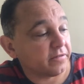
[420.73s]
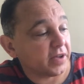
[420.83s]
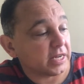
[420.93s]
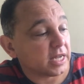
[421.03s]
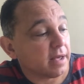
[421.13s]

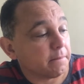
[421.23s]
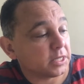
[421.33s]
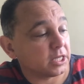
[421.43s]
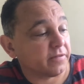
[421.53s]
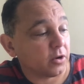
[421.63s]
feet.
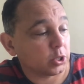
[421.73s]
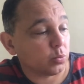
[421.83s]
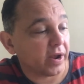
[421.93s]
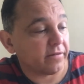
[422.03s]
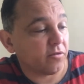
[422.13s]
Mrs. Fox
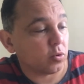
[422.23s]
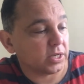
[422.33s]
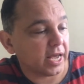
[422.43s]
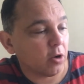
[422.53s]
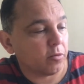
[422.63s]
ran forward
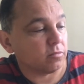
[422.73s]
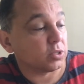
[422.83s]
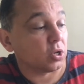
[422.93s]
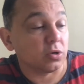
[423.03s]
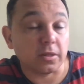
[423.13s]
to help him.
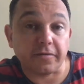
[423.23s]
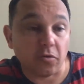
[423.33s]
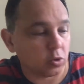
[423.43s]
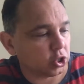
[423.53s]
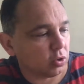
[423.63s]
So did the
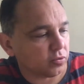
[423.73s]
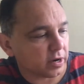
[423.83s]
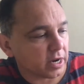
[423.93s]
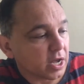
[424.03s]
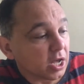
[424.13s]
4
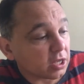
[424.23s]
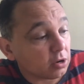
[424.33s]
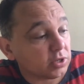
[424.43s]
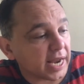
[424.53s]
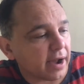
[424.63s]
children.
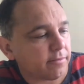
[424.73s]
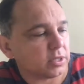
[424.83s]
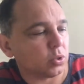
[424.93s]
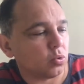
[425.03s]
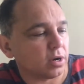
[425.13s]
Go
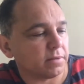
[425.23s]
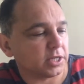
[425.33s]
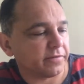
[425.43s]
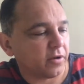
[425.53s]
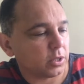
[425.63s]
downwards, ordered
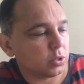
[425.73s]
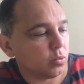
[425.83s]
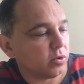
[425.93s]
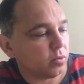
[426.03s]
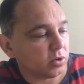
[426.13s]
Mr. Fox.
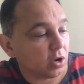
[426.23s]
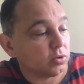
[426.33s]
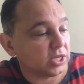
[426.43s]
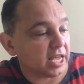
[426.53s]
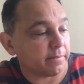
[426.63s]
We'll go
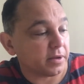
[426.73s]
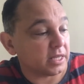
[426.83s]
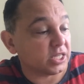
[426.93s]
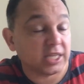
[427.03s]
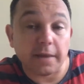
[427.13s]
deep
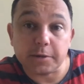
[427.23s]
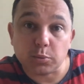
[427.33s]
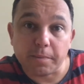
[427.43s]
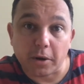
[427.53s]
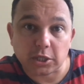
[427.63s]
as
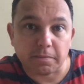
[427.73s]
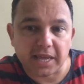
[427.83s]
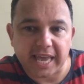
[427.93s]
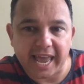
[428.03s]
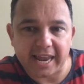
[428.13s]
we possibly
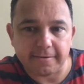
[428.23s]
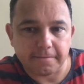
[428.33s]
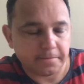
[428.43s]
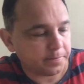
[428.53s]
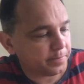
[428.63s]
can.
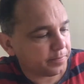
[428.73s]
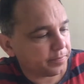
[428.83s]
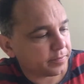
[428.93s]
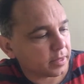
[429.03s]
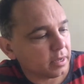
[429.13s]

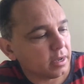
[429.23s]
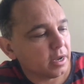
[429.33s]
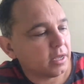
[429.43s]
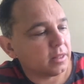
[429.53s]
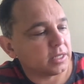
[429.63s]

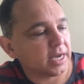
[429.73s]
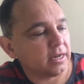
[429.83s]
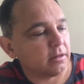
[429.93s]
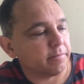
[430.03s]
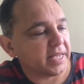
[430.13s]
The
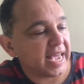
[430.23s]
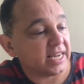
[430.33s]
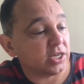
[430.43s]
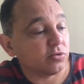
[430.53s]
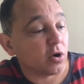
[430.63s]
tunnel began
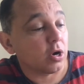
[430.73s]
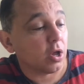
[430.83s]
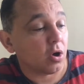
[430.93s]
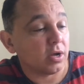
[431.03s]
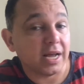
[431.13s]
to grow
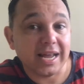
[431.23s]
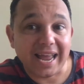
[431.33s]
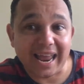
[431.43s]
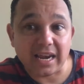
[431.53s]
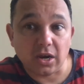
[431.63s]
longer
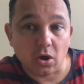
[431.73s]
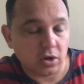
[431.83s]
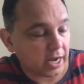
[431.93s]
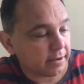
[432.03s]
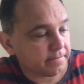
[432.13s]
and
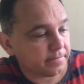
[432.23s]
longer.